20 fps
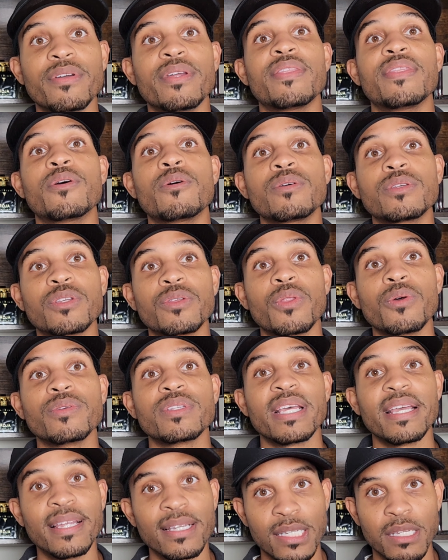and those are
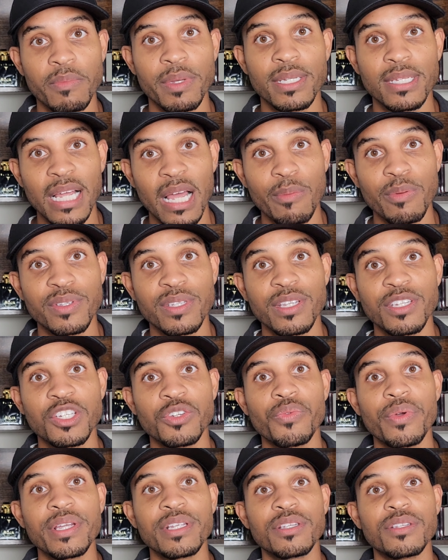those intimate type of
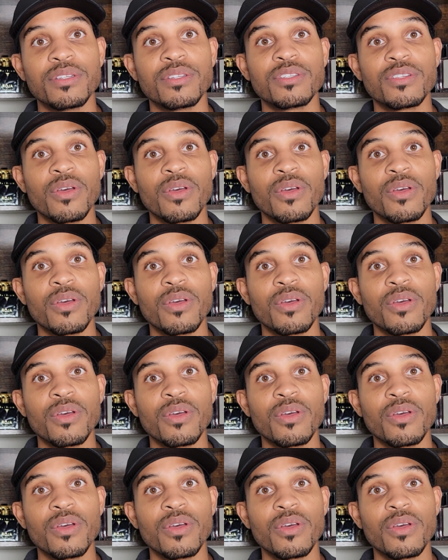situations.